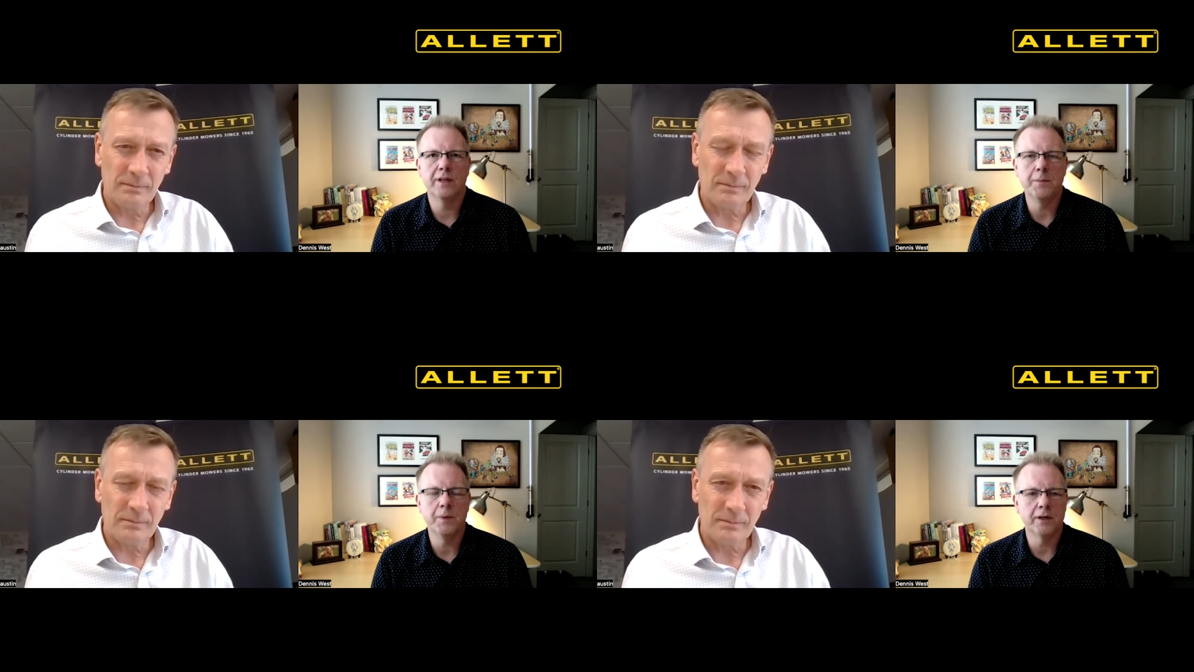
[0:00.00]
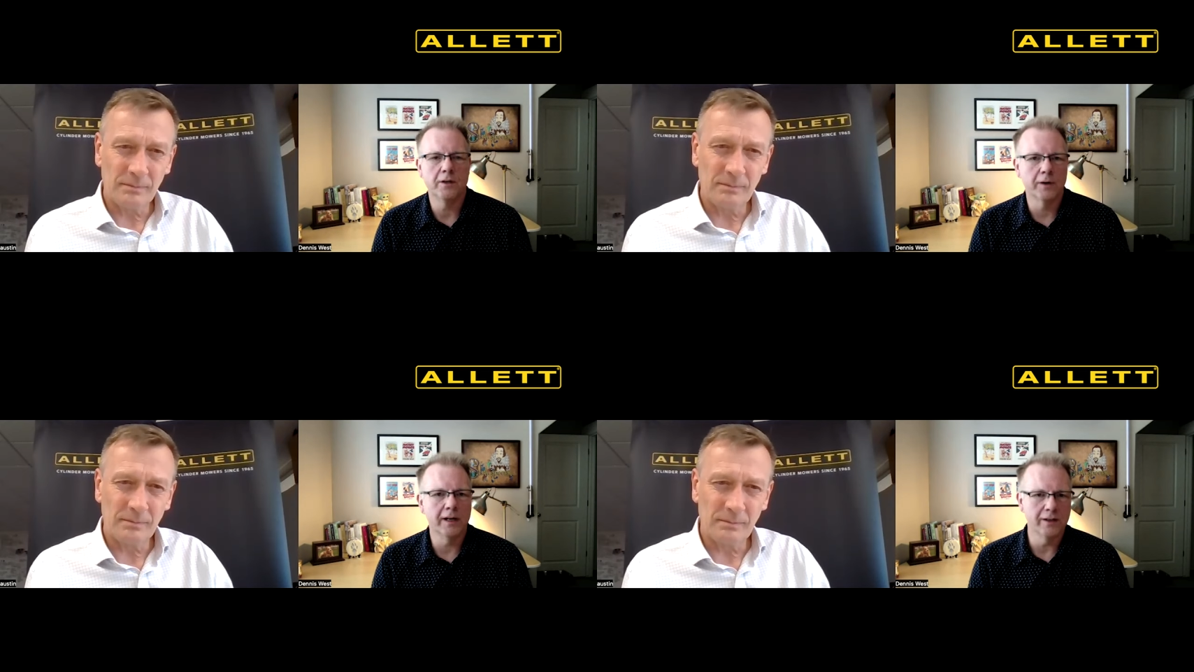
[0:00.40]
Speaker 1: keep it
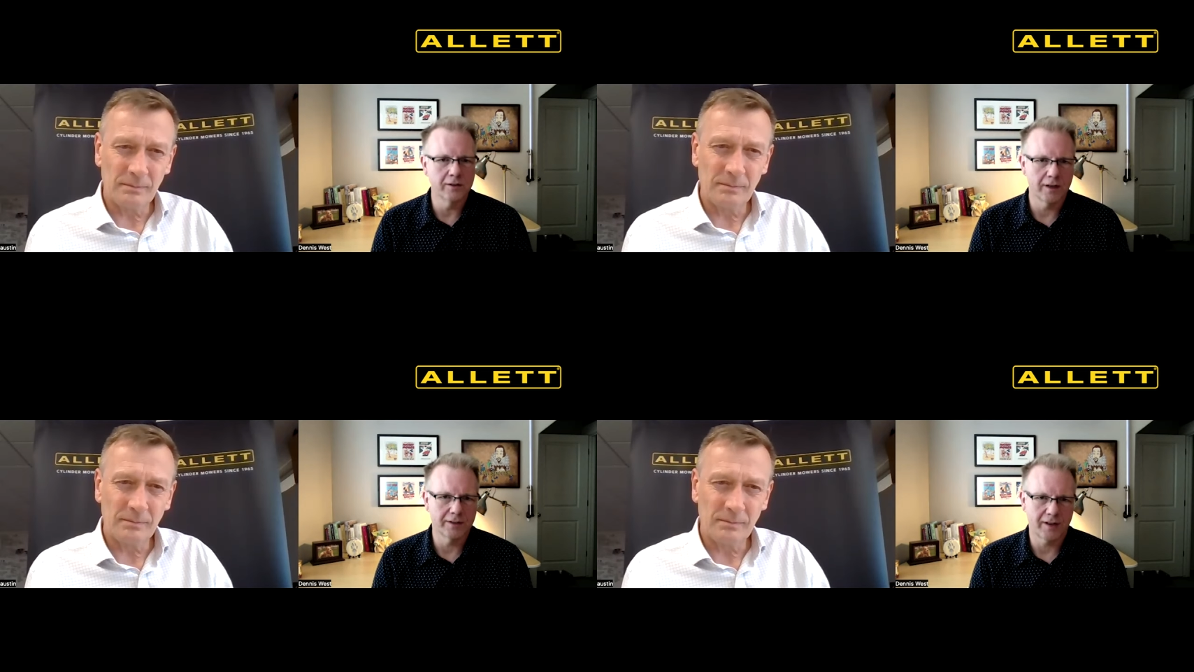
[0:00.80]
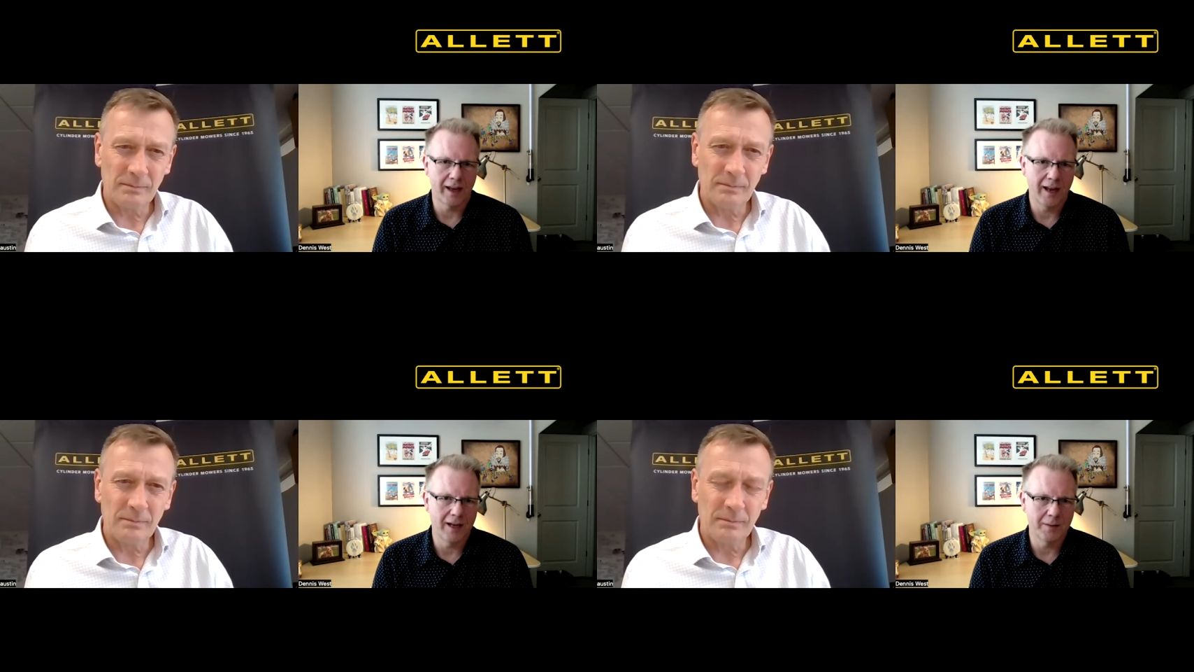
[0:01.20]
green as long as I
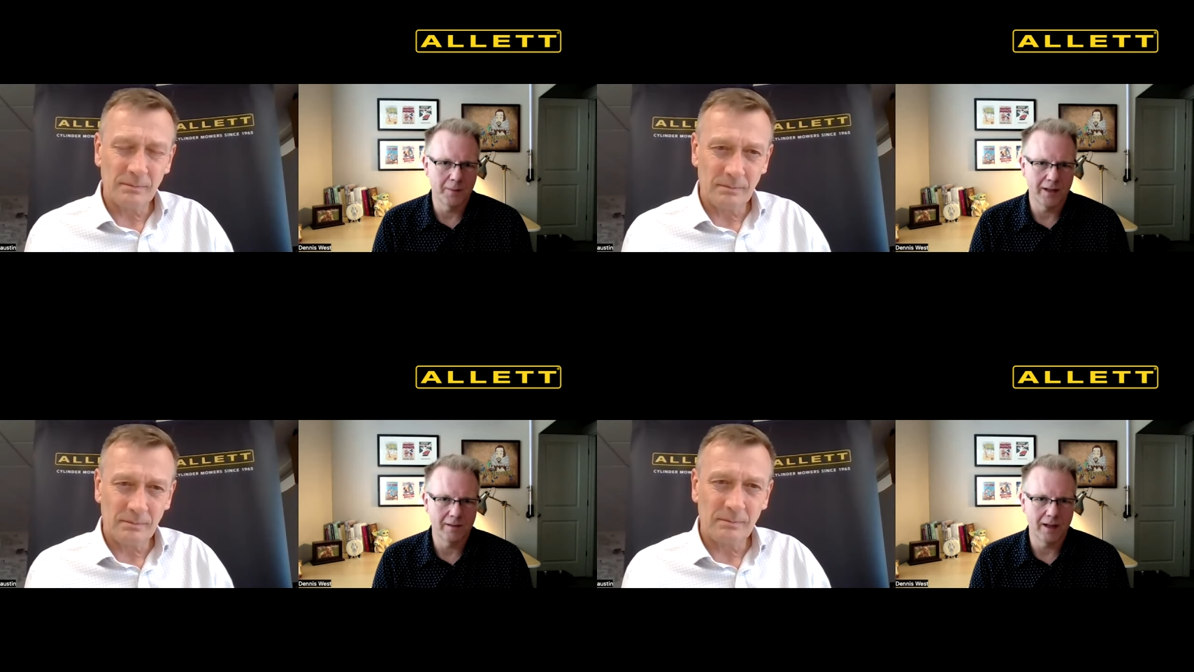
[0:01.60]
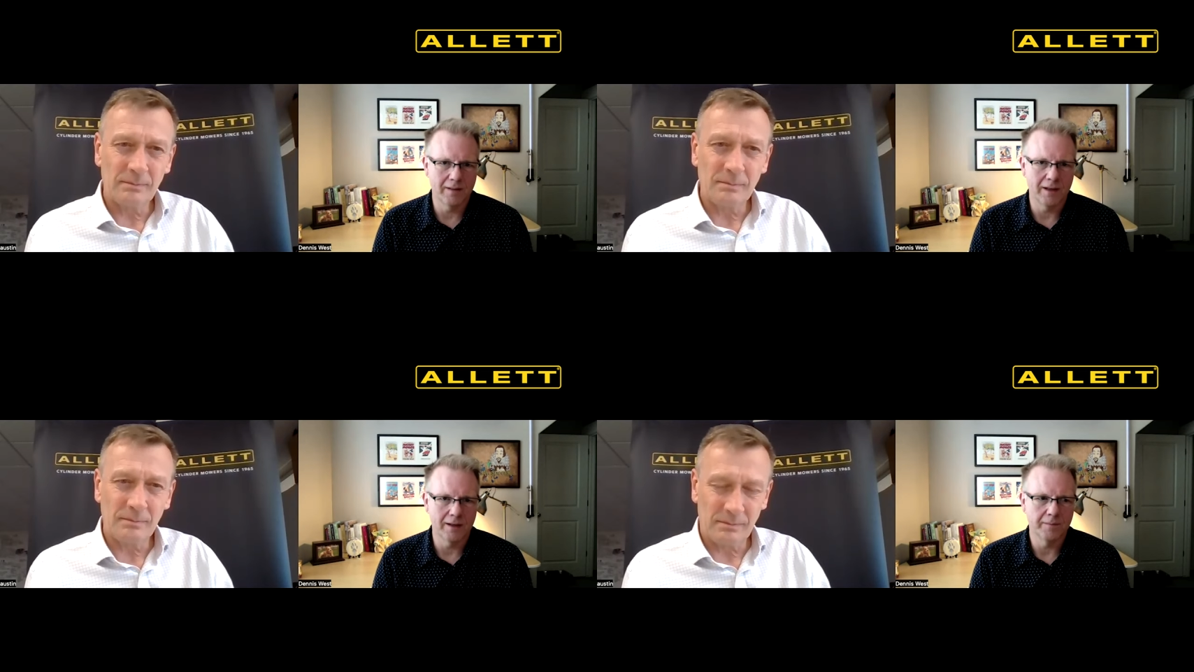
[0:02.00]
can, but
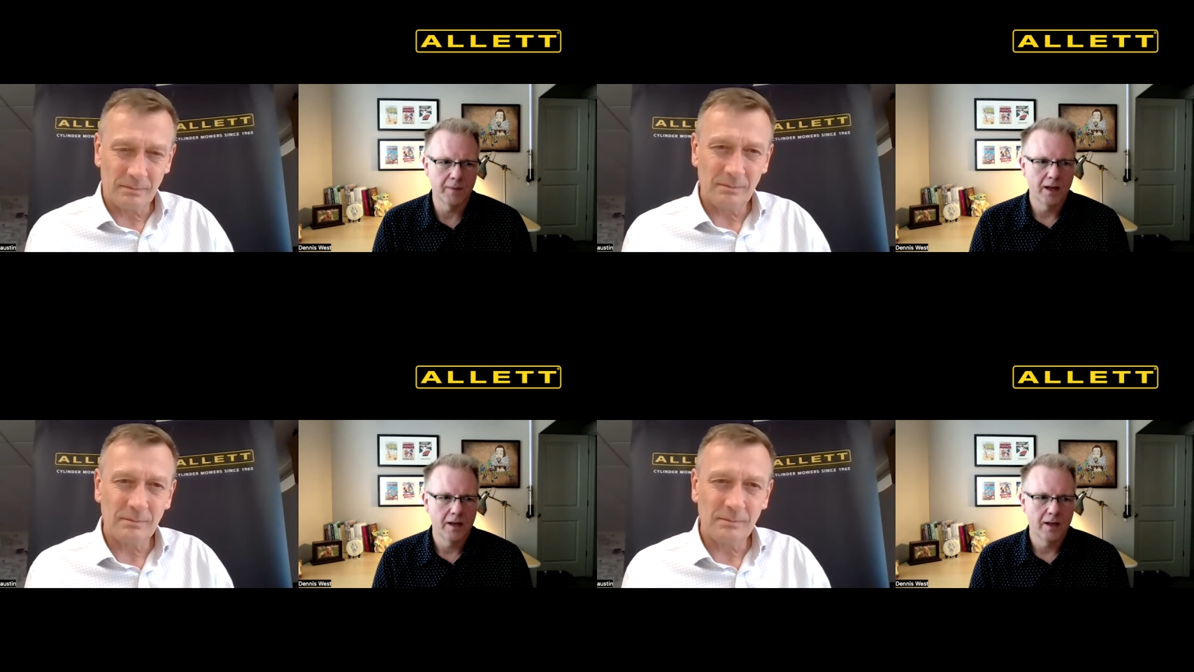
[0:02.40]
then the